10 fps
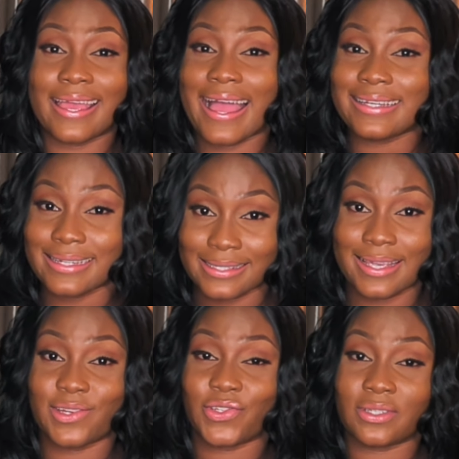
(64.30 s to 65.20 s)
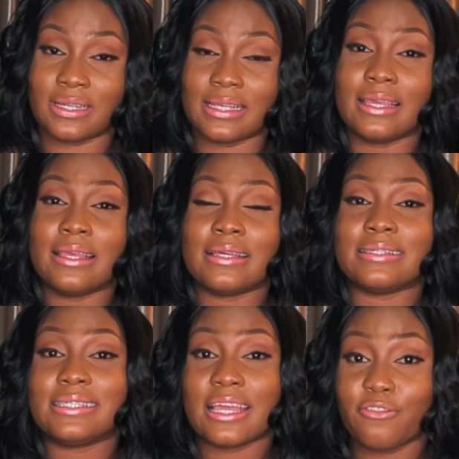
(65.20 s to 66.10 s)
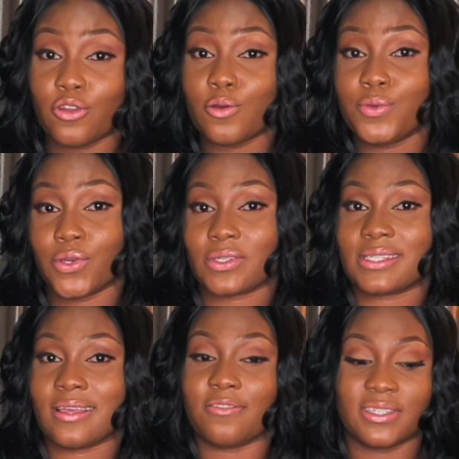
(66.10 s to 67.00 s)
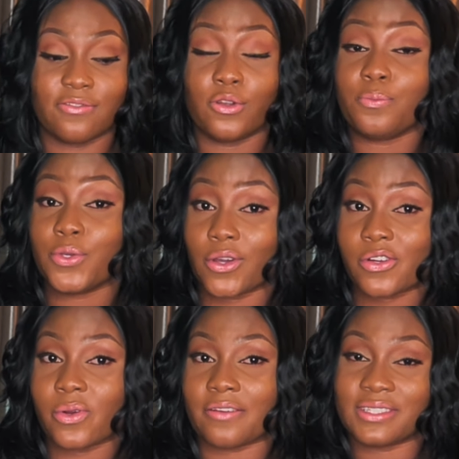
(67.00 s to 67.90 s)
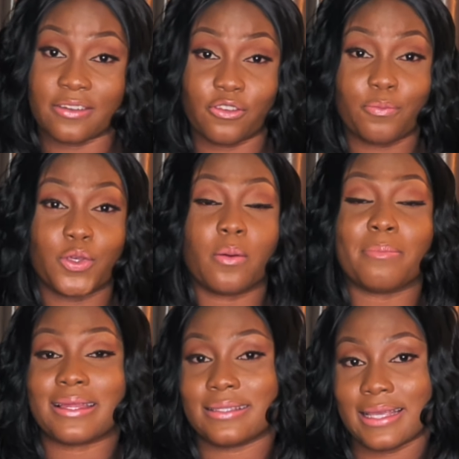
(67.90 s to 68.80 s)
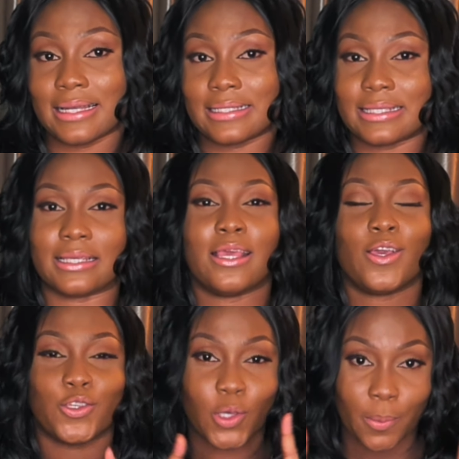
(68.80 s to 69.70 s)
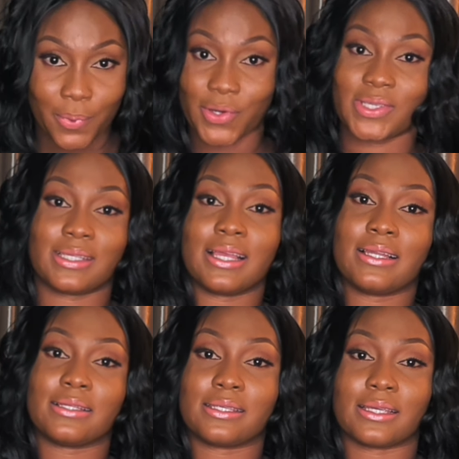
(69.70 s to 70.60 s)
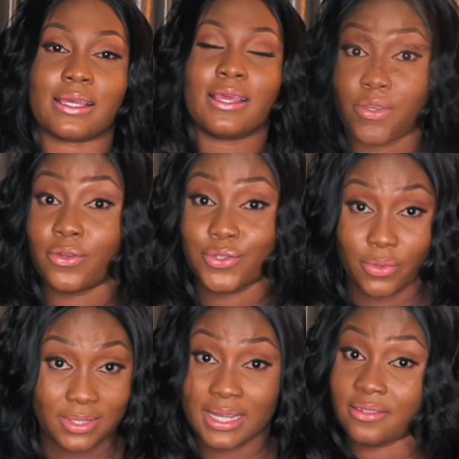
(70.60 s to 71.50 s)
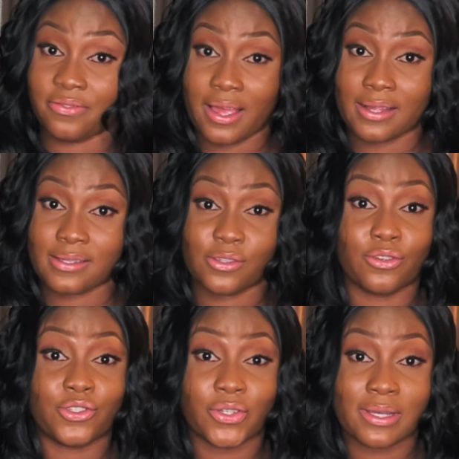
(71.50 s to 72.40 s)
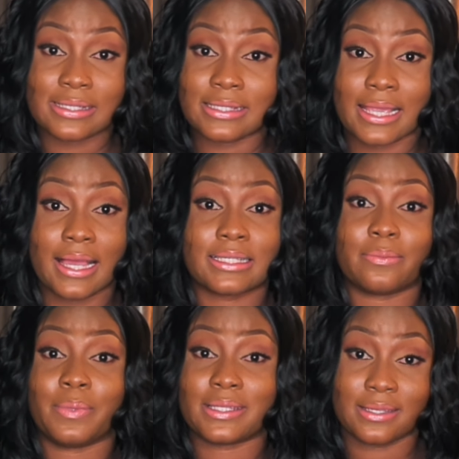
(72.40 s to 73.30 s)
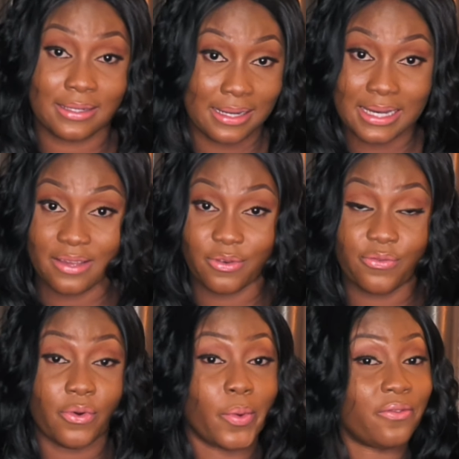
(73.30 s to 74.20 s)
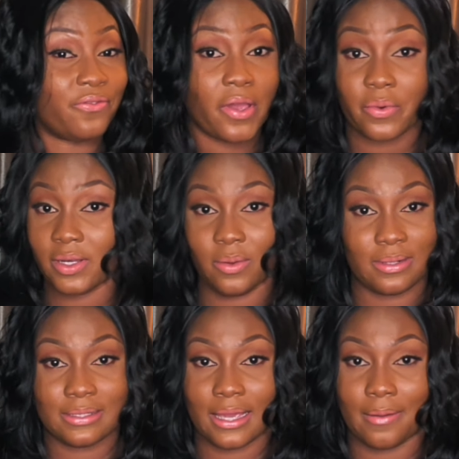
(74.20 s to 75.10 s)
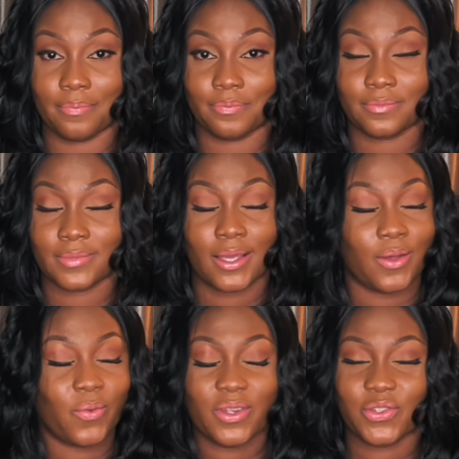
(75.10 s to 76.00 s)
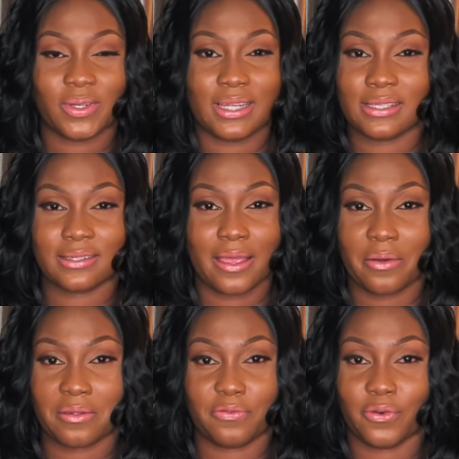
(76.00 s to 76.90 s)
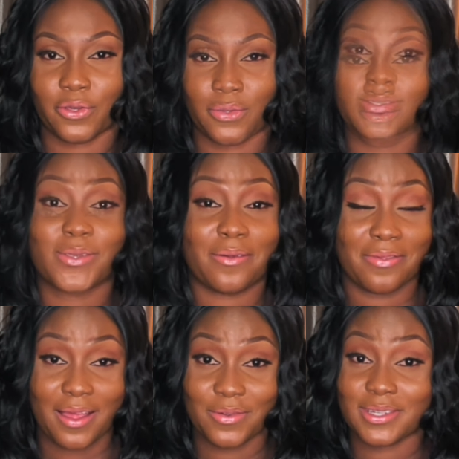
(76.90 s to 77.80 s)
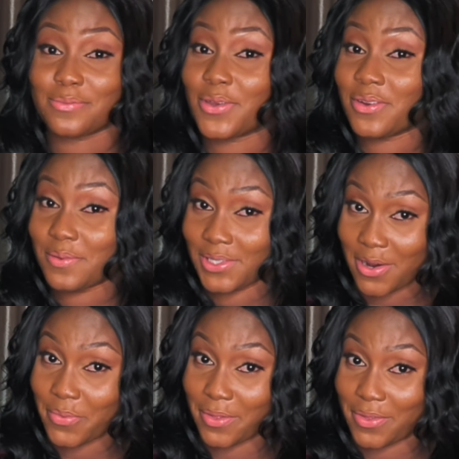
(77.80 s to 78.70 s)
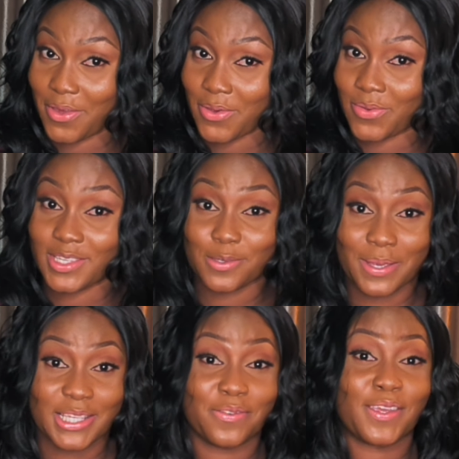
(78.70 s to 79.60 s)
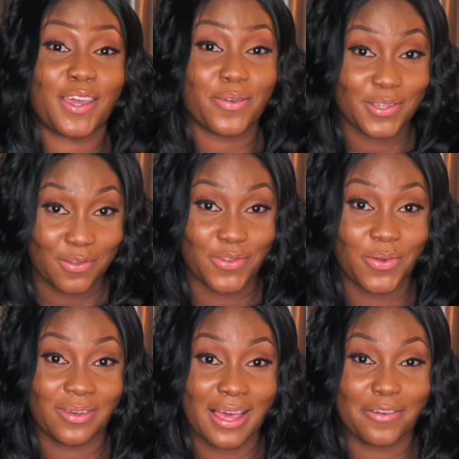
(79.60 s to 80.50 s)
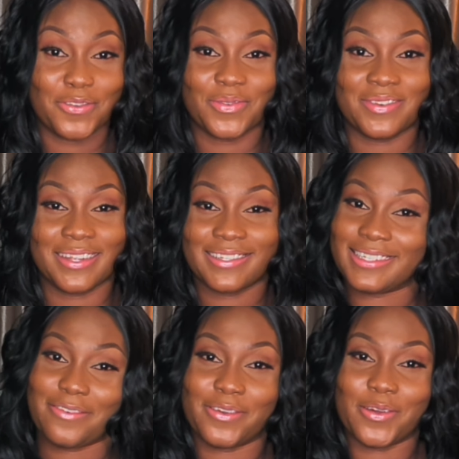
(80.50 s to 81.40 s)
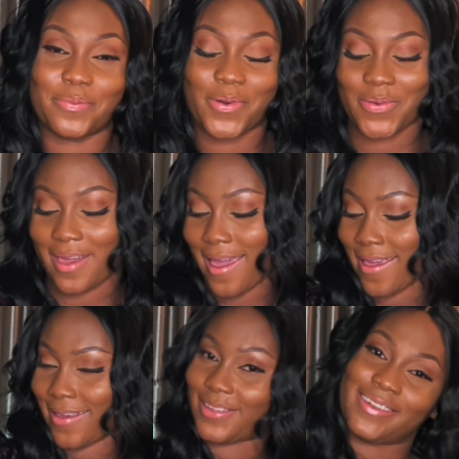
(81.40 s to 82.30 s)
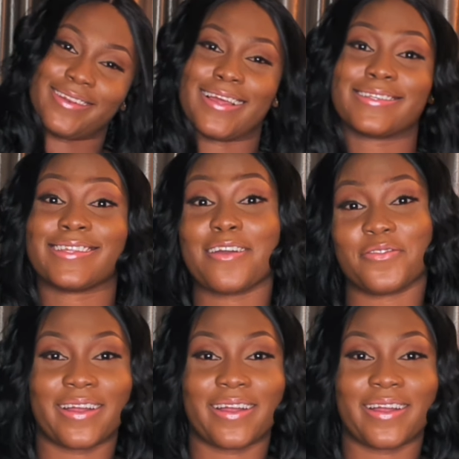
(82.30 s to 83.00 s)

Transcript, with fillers: and intentionally develop yourself, develop your craft, develop your mentality, your personality, you don't advance, you just stay at a particular level for a very long time which really isn't healthy for you. So on that note, I'm going to share with you specific areas of your life you need to develop. Okay let's dive right